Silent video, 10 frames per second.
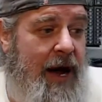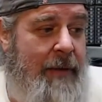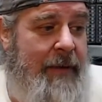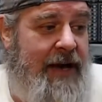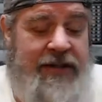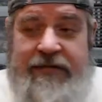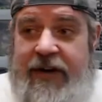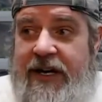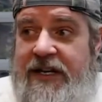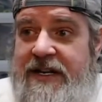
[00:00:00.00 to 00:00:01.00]
actually
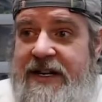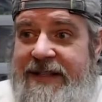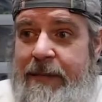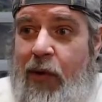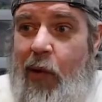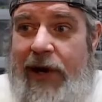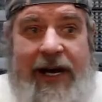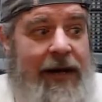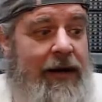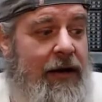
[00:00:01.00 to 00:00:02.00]
very
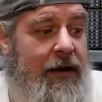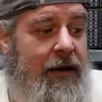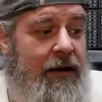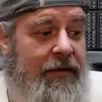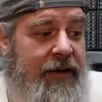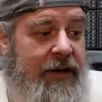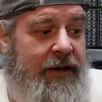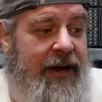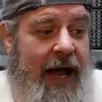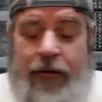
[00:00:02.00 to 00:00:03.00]
disappointed that
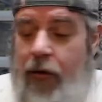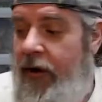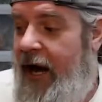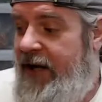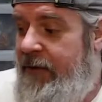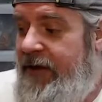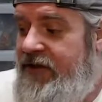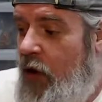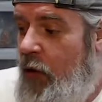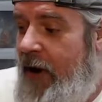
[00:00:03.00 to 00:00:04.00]
Galdor got to be
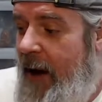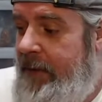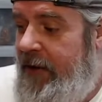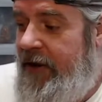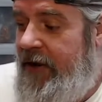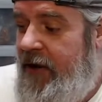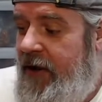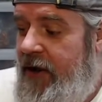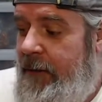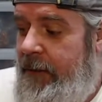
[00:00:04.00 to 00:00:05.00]
so popular
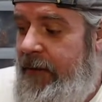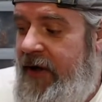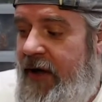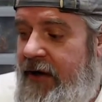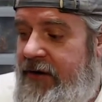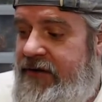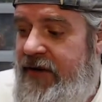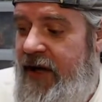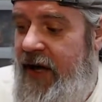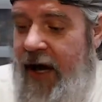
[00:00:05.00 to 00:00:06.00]

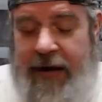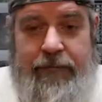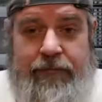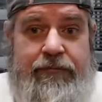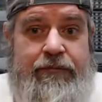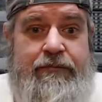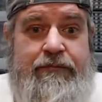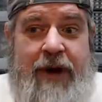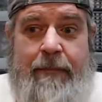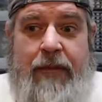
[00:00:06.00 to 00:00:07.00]
because I
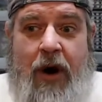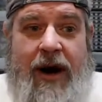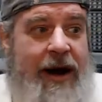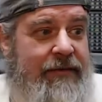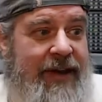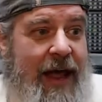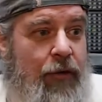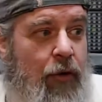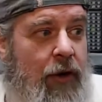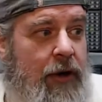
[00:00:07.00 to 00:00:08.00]
got bought out of
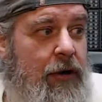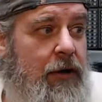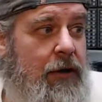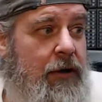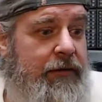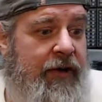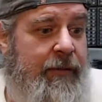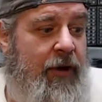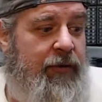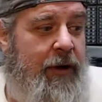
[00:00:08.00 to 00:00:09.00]
Galdor for the
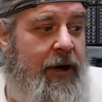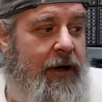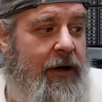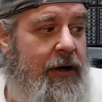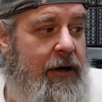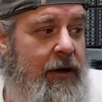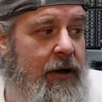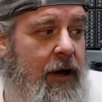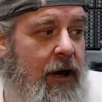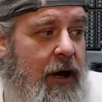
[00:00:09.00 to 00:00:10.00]
most part.
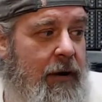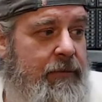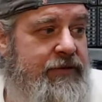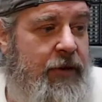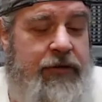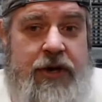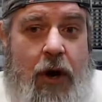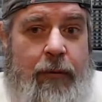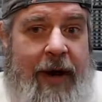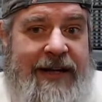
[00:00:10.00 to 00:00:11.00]
So
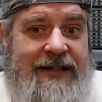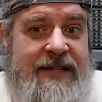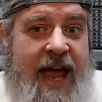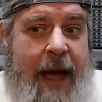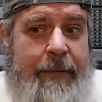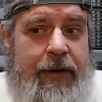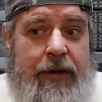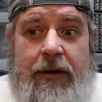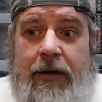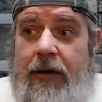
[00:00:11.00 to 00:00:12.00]
don't buy Znap,
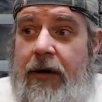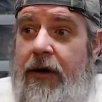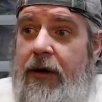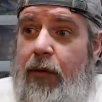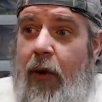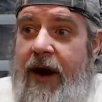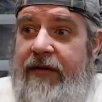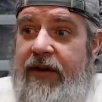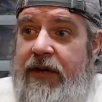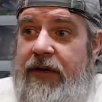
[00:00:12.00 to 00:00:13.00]

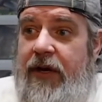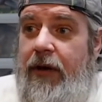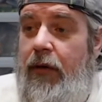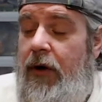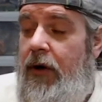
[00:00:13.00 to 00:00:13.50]
whatever you do.